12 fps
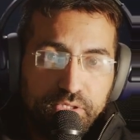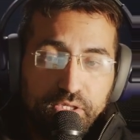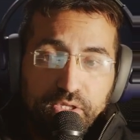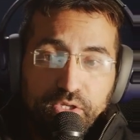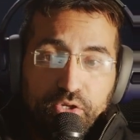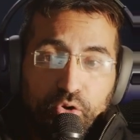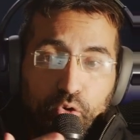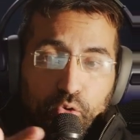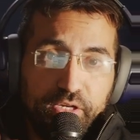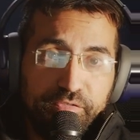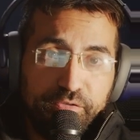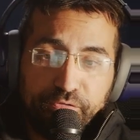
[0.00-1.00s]
or if
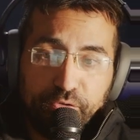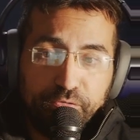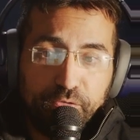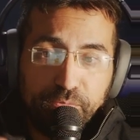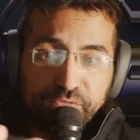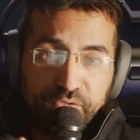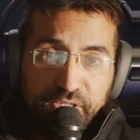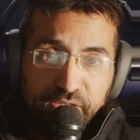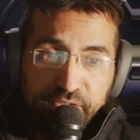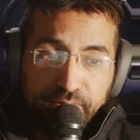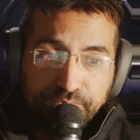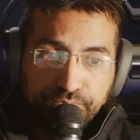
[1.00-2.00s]
you fill forms for a
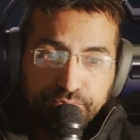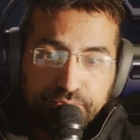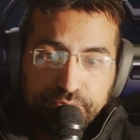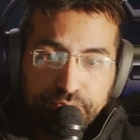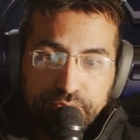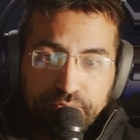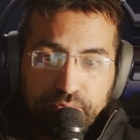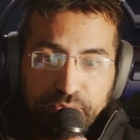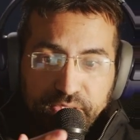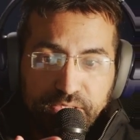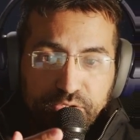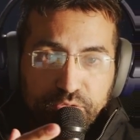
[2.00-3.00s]
living,
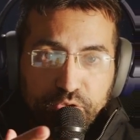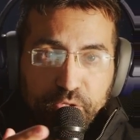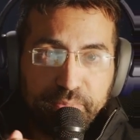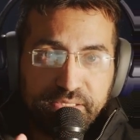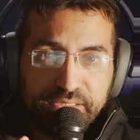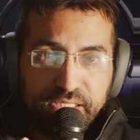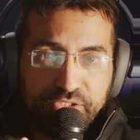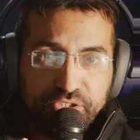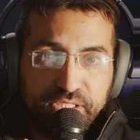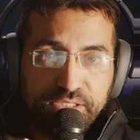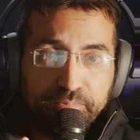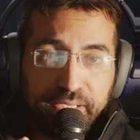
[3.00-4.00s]
this Chrome extension is
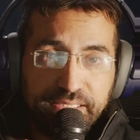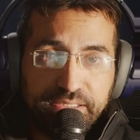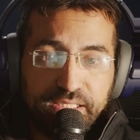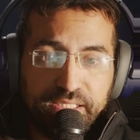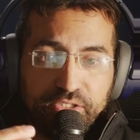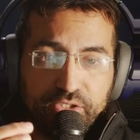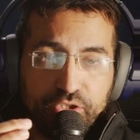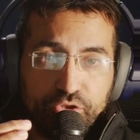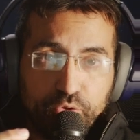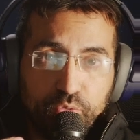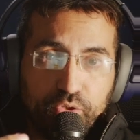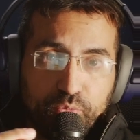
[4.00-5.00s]
basically going to do
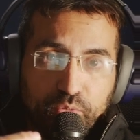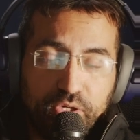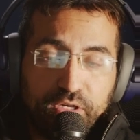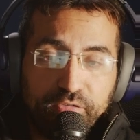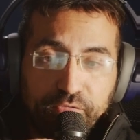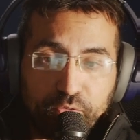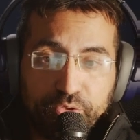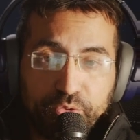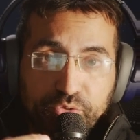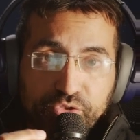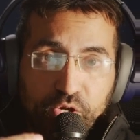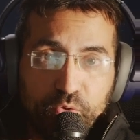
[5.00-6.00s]
the work for you
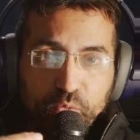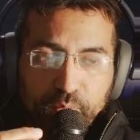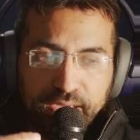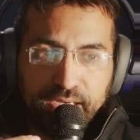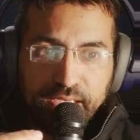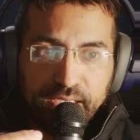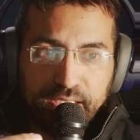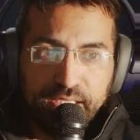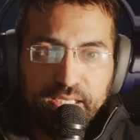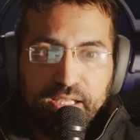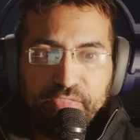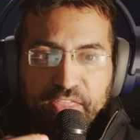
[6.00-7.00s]
so quickly
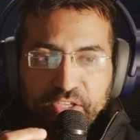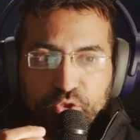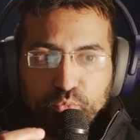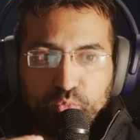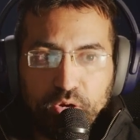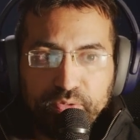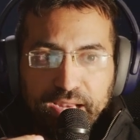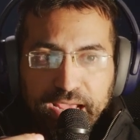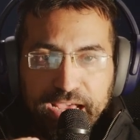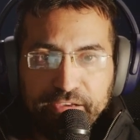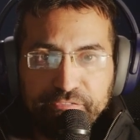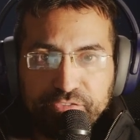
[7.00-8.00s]
that you won't
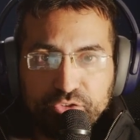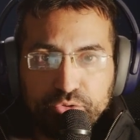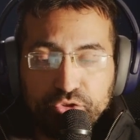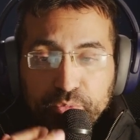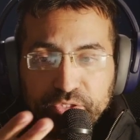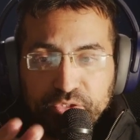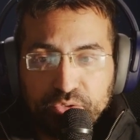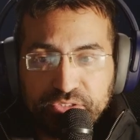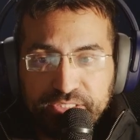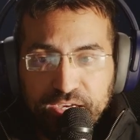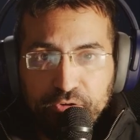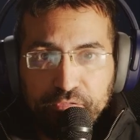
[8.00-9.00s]
have to do it
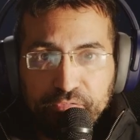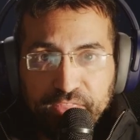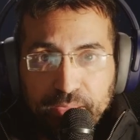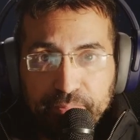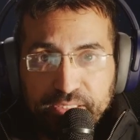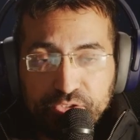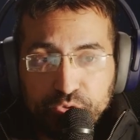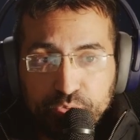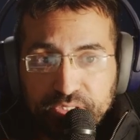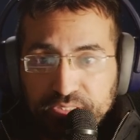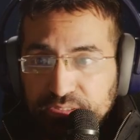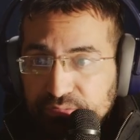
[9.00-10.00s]
yourself. That means you
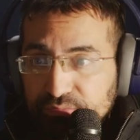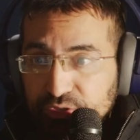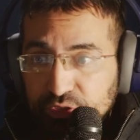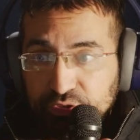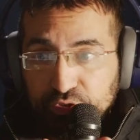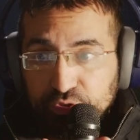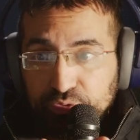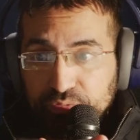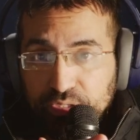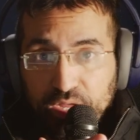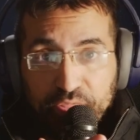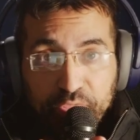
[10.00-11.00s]
can just do
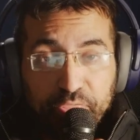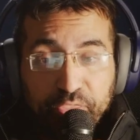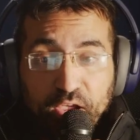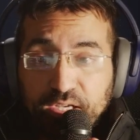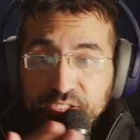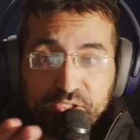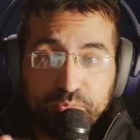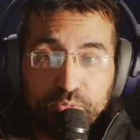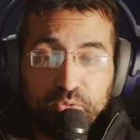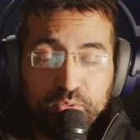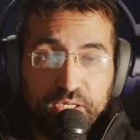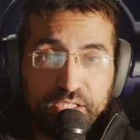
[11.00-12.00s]
tons more
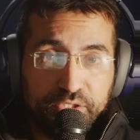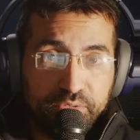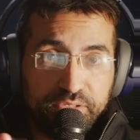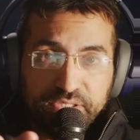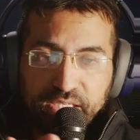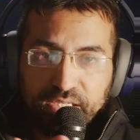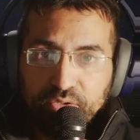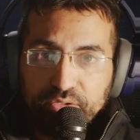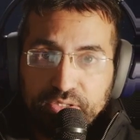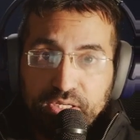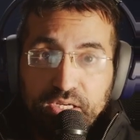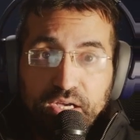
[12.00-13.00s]
work. You can take on
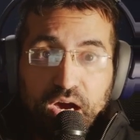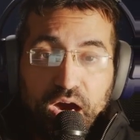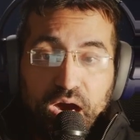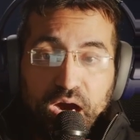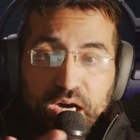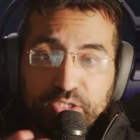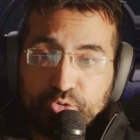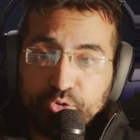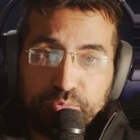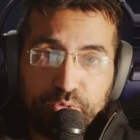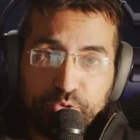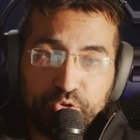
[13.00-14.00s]
100
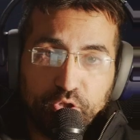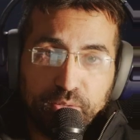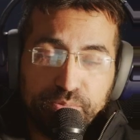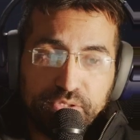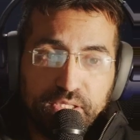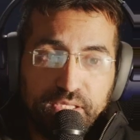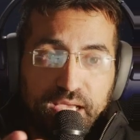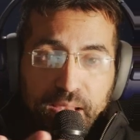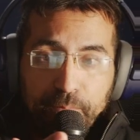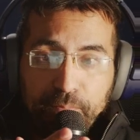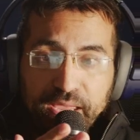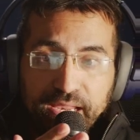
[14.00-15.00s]
more jobs and
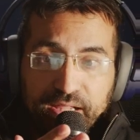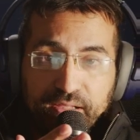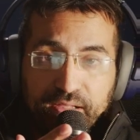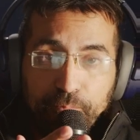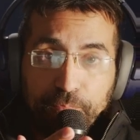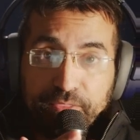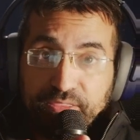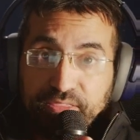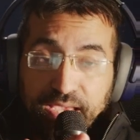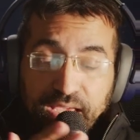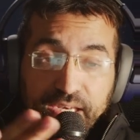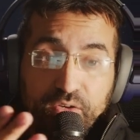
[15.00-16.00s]
make
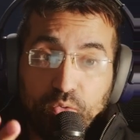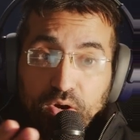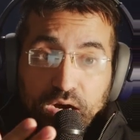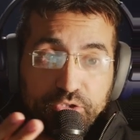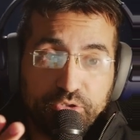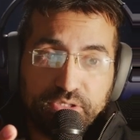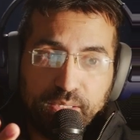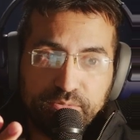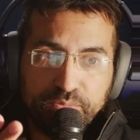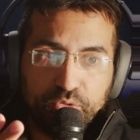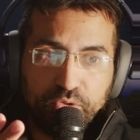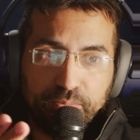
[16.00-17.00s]
10 or 100 times
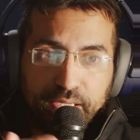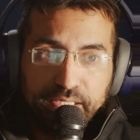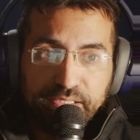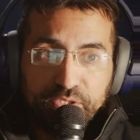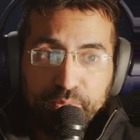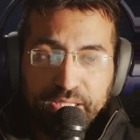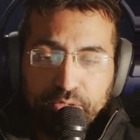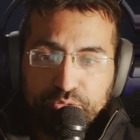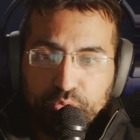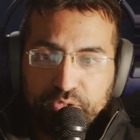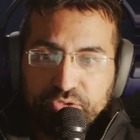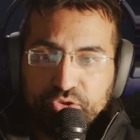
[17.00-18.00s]
more money. So without
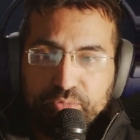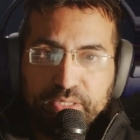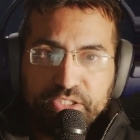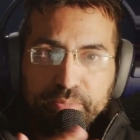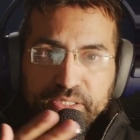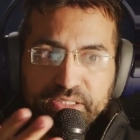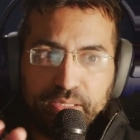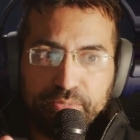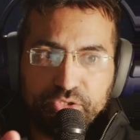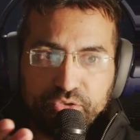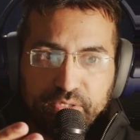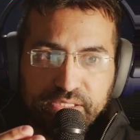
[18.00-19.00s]
talking too much, let me
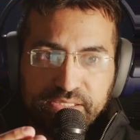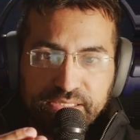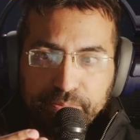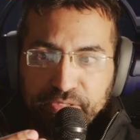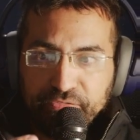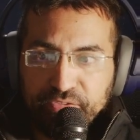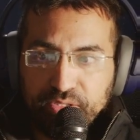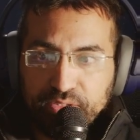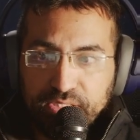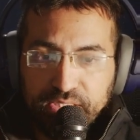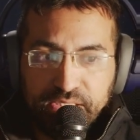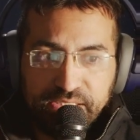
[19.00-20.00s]
demonstrate Zipifil.
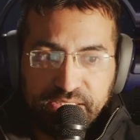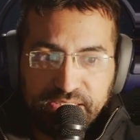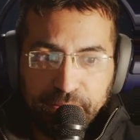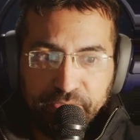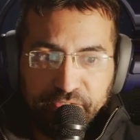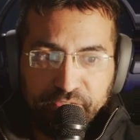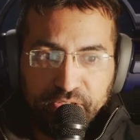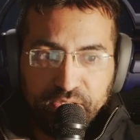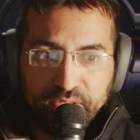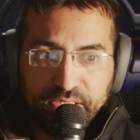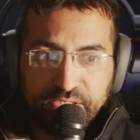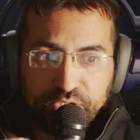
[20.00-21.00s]
Zipifil
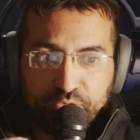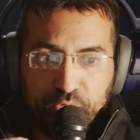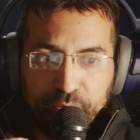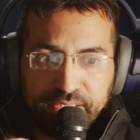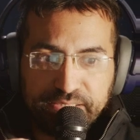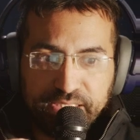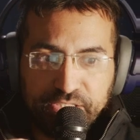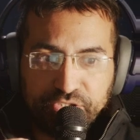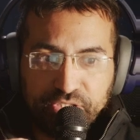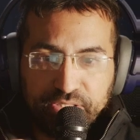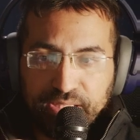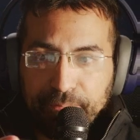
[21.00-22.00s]
is a Chrome extension
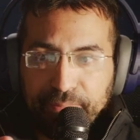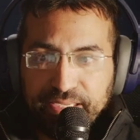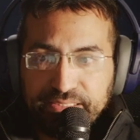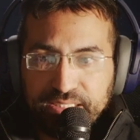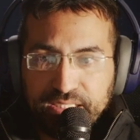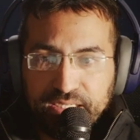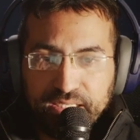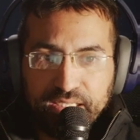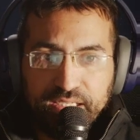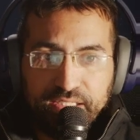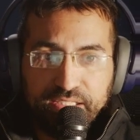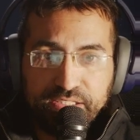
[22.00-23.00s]
that basically
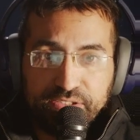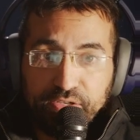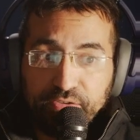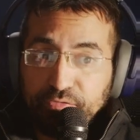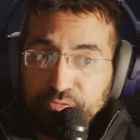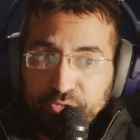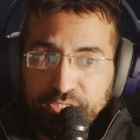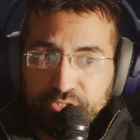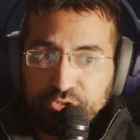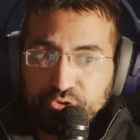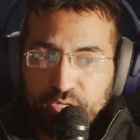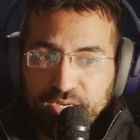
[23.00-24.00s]
is free to
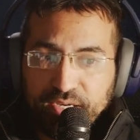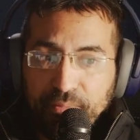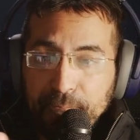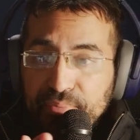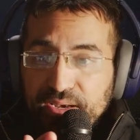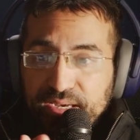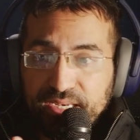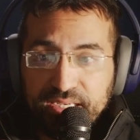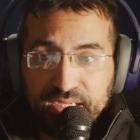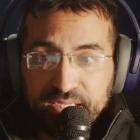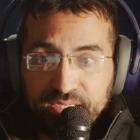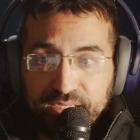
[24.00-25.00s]
try
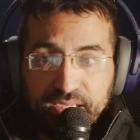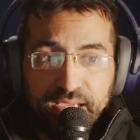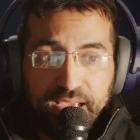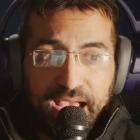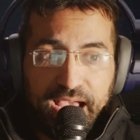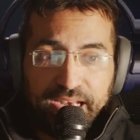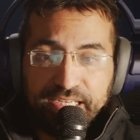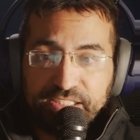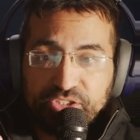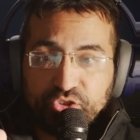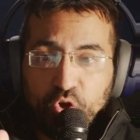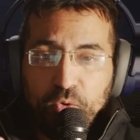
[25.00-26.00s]
completely. And it's
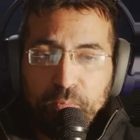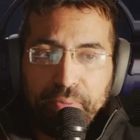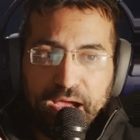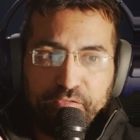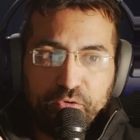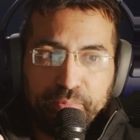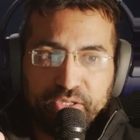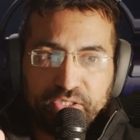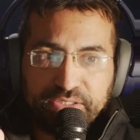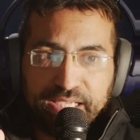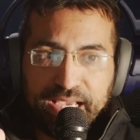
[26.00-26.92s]
so powerful because it has